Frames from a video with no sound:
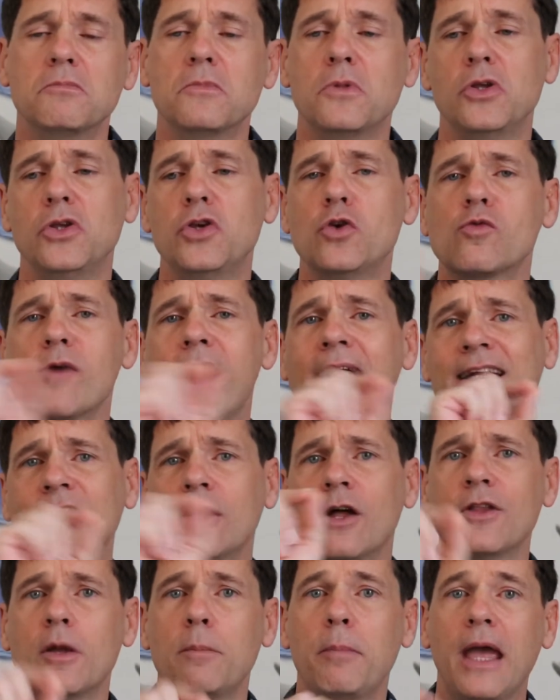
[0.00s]
you write it
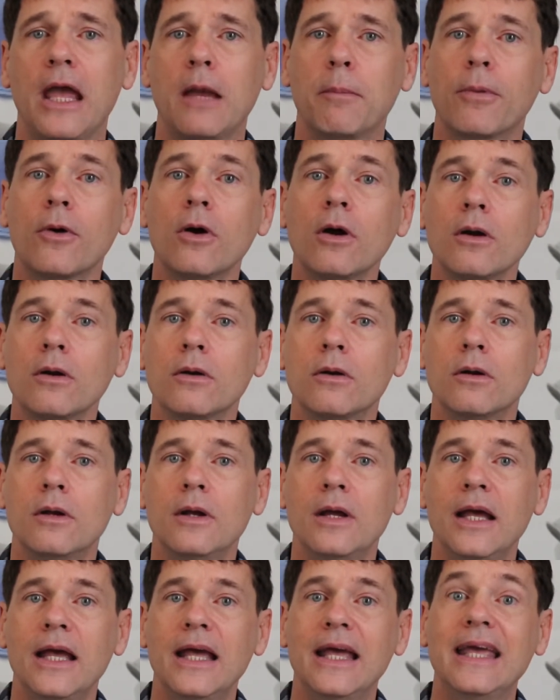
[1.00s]
on the paper,
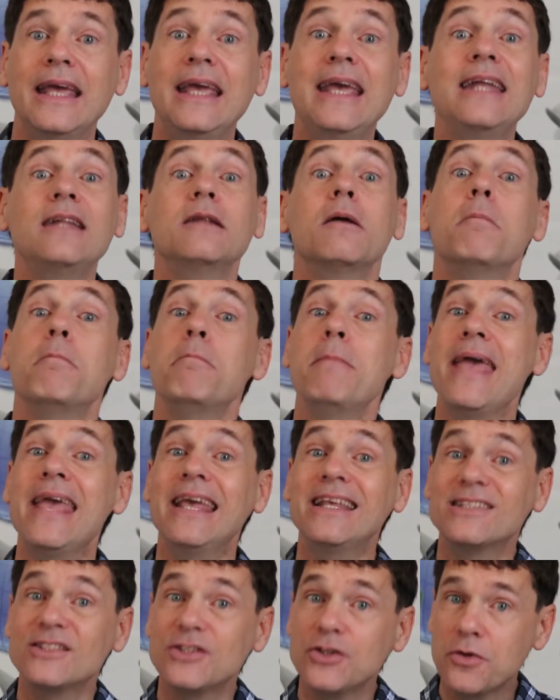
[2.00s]
it
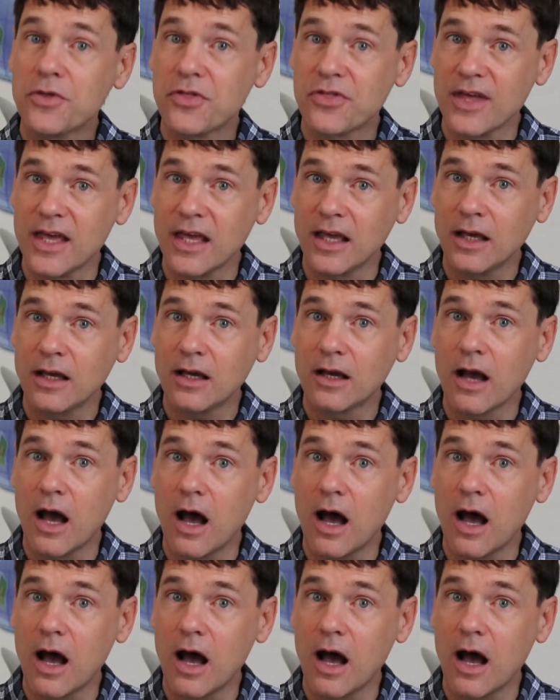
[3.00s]
makes you think